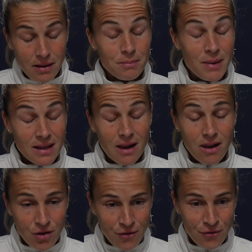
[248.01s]
it made a
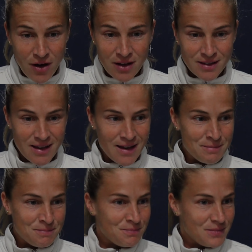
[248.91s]
lot of fun.
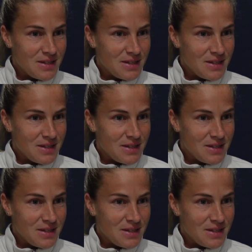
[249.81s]
Um,